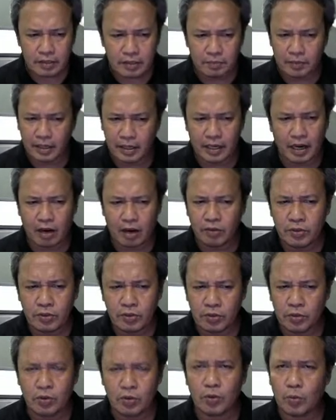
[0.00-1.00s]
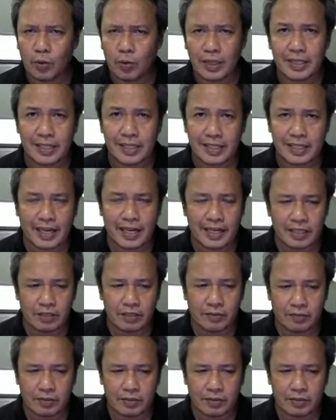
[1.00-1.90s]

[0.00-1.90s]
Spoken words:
But how do you know what the size of